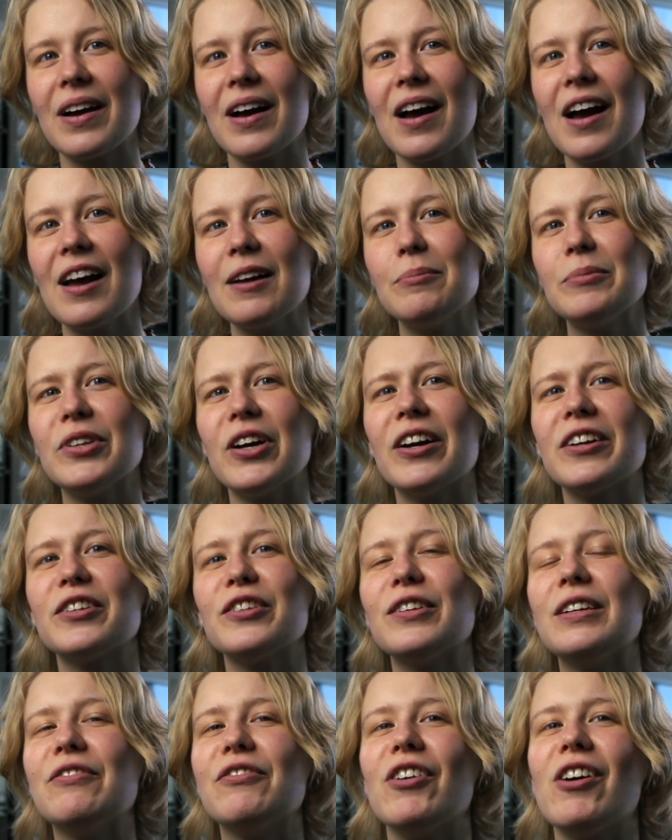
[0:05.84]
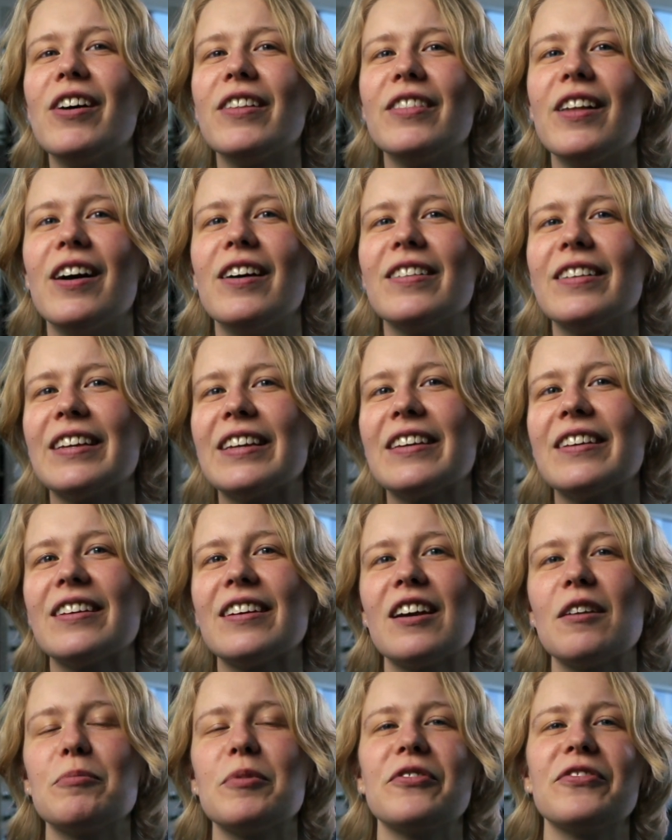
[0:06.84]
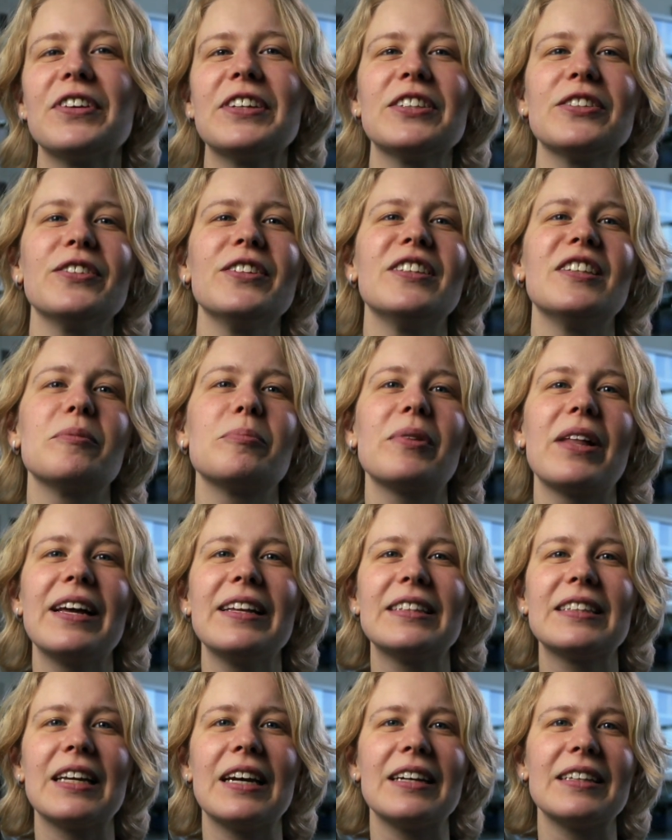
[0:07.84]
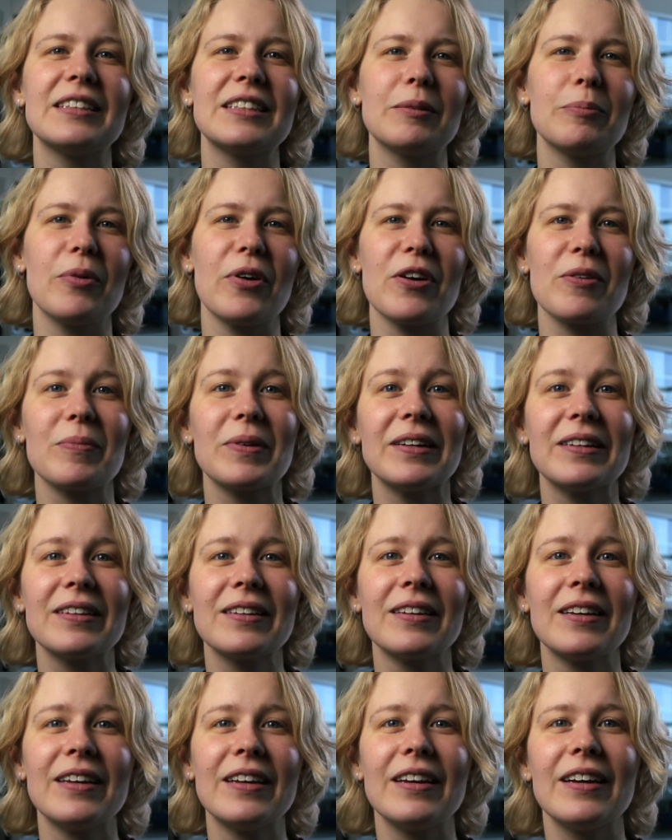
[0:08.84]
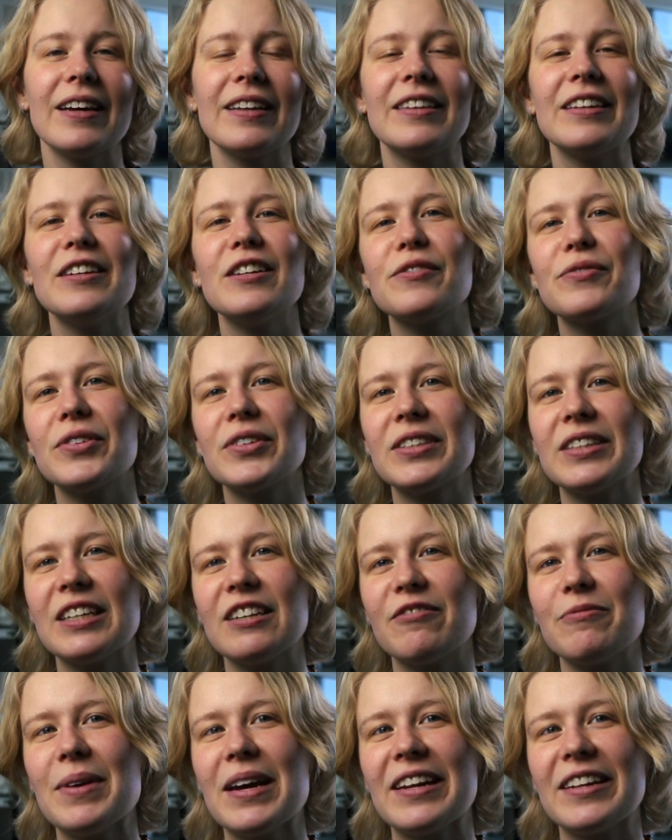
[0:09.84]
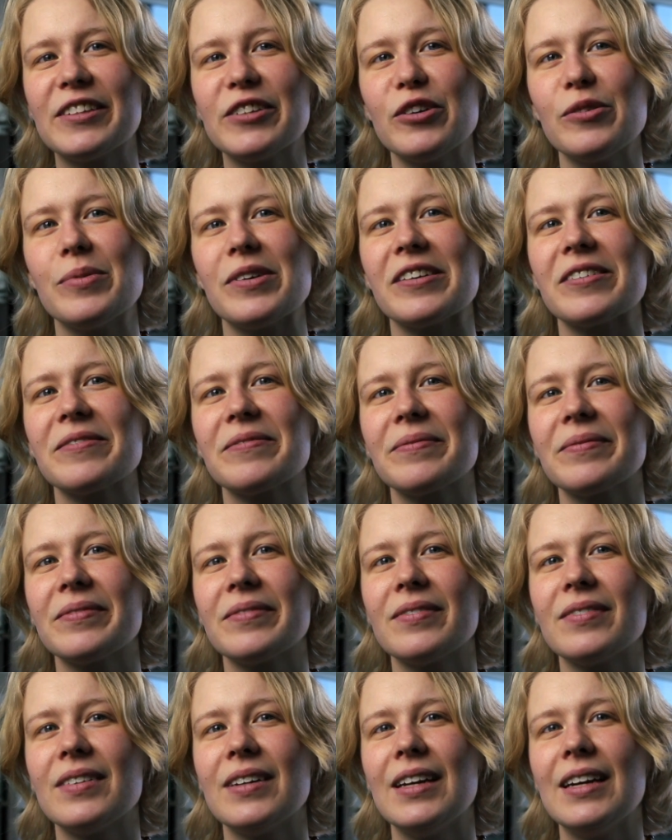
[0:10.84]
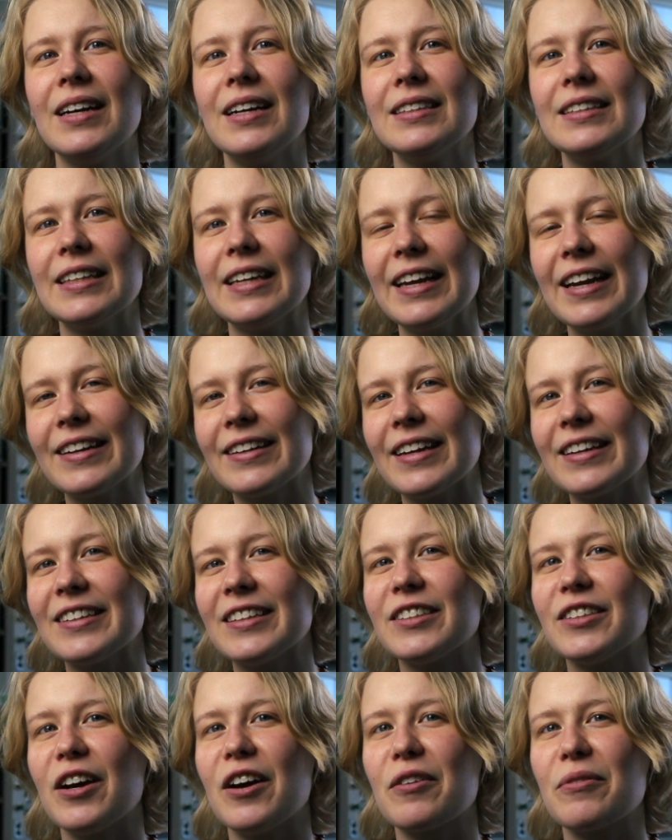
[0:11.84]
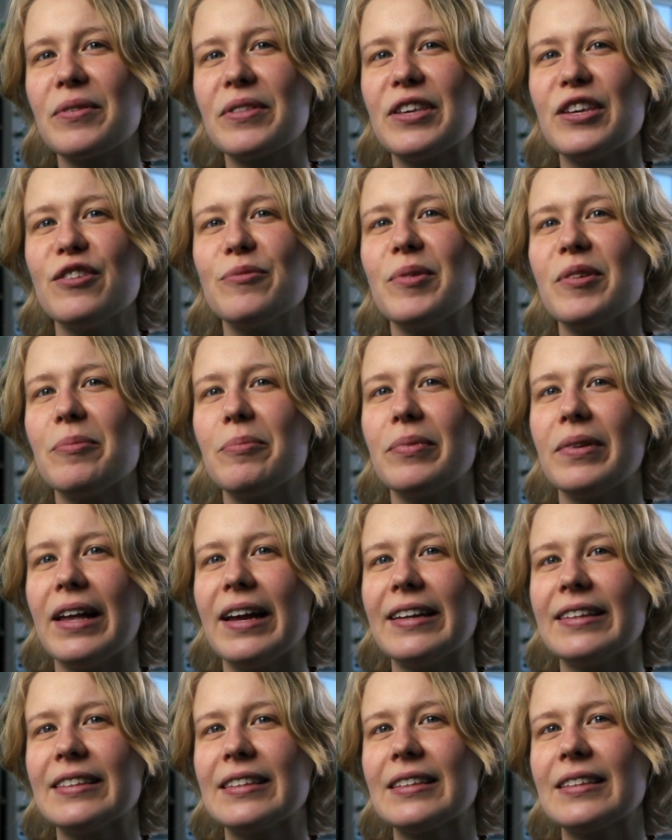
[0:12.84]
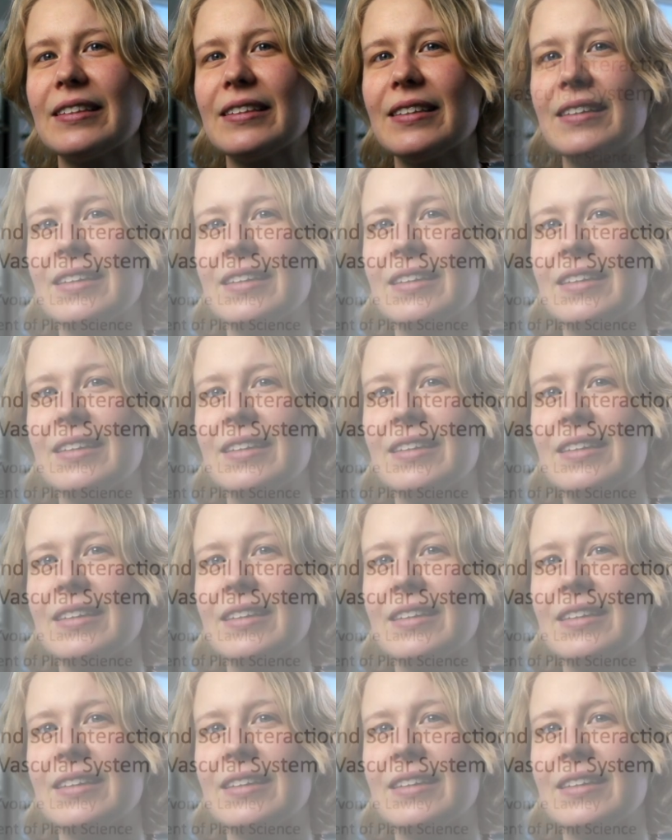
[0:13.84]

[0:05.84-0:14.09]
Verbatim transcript: I'm Dr. Yvonne Lawley, a professor in the Plant Science Department at the University of Manitoba. Today I'd like to talk with you about plants